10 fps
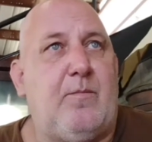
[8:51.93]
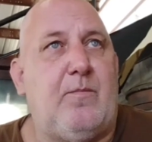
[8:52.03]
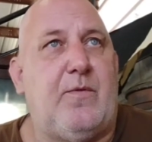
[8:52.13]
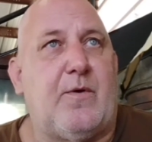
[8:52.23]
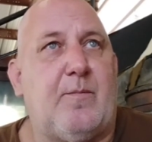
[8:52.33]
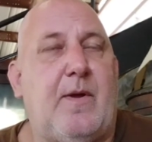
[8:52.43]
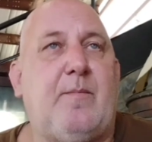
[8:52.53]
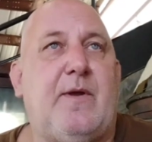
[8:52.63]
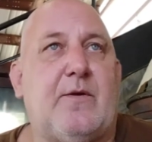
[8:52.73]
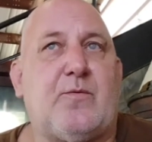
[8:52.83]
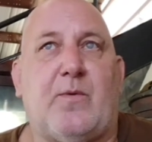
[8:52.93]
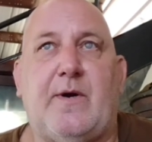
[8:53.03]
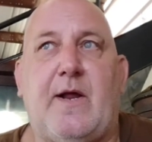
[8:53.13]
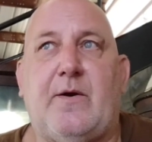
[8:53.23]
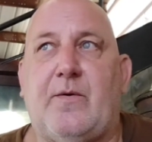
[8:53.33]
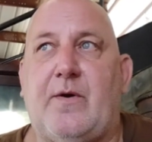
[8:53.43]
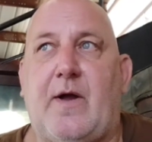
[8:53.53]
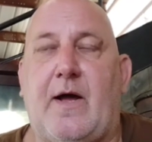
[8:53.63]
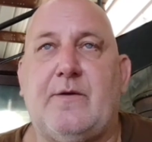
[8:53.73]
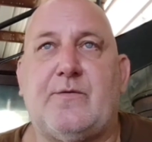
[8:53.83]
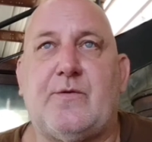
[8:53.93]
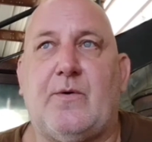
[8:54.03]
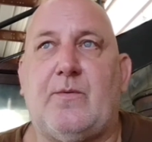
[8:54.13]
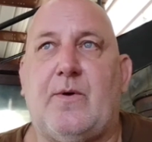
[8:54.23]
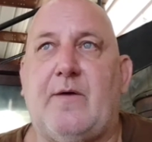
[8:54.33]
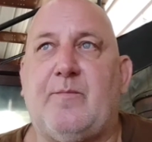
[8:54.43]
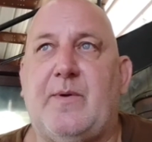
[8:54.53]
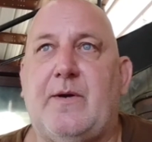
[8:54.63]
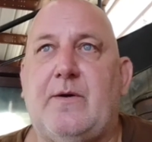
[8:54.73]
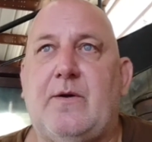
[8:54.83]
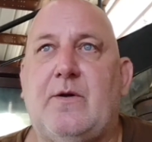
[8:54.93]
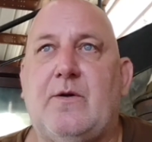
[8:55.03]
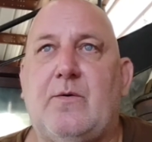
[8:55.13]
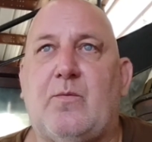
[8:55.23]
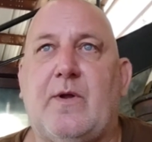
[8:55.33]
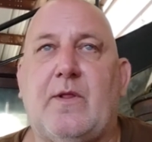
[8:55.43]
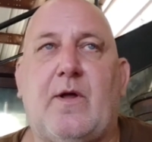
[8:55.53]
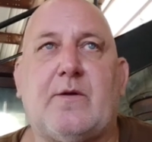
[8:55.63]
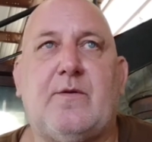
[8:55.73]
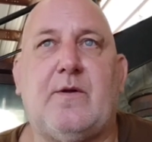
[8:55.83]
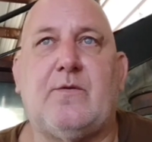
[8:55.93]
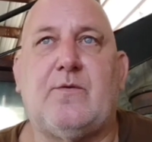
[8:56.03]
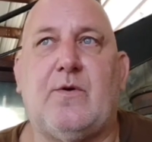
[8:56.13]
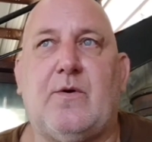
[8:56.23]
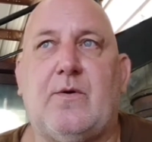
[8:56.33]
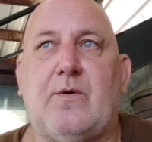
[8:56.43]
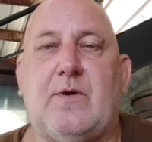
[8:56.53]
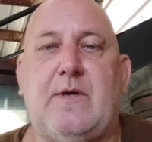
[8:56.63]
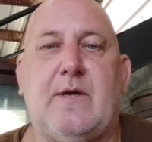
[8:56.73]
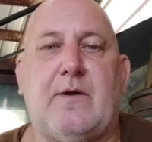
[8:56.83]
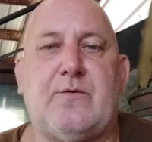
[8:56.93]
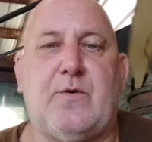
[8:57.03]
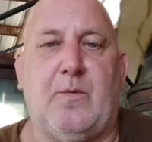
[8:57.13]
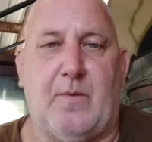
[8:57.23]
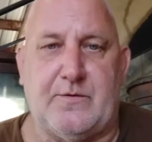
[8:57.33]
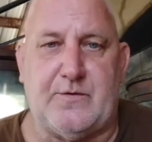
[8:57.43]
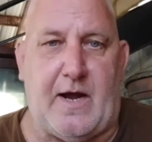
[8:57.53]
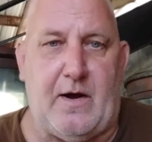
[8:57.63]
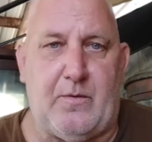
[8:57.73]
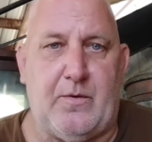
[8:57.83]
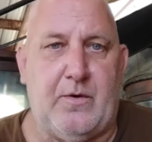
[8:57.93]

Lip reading: There may be a tornado tonight, so I've been reluctant to get too much out.